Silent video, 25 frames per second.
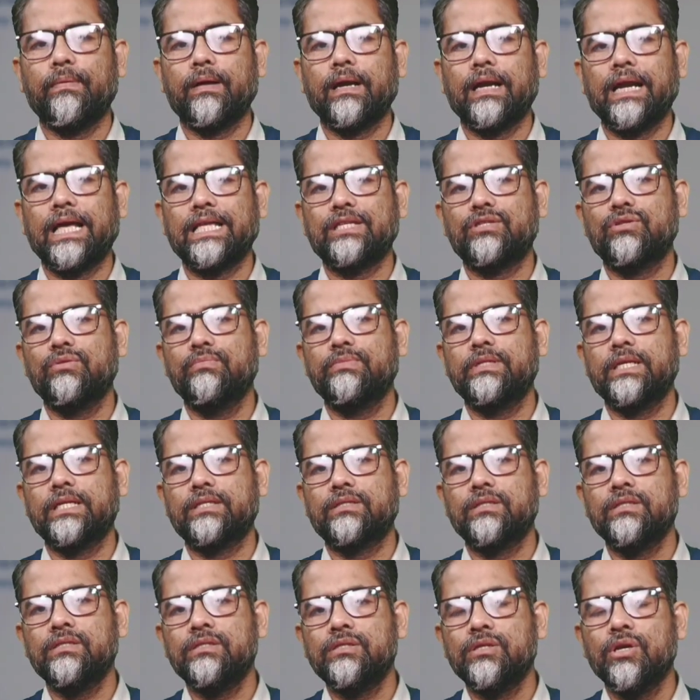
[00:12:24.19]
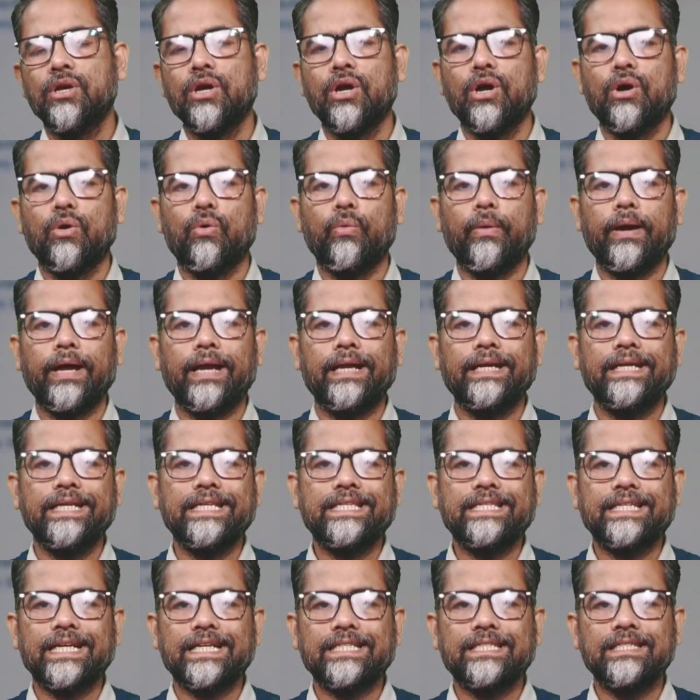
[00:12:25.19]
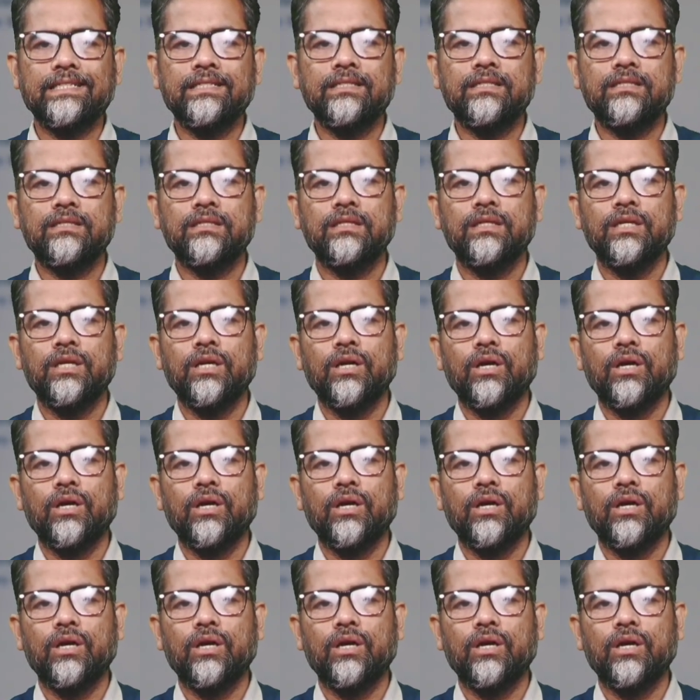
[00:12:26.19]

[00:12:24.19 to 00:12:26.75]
classroom sessions where discussions,